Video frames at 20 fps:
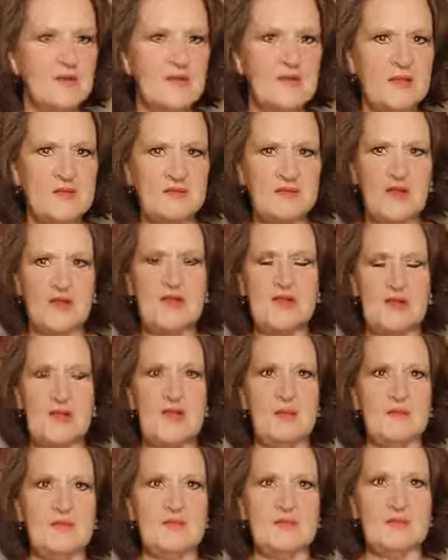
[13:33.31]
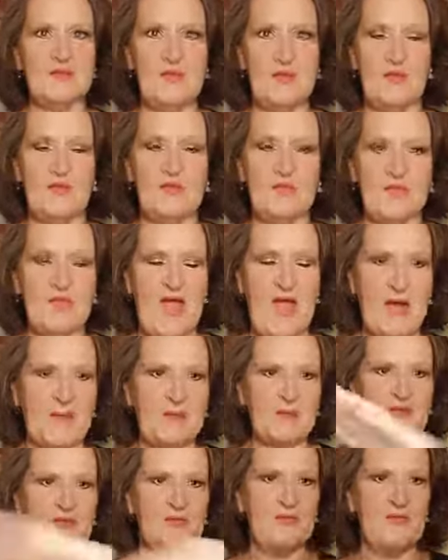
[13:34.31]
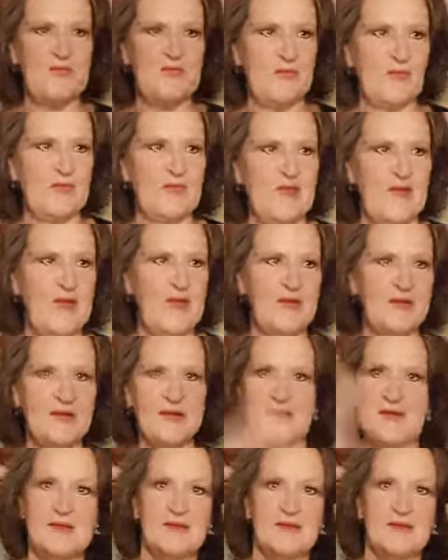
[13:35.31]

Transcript: Electronic games, the old flat ones before they had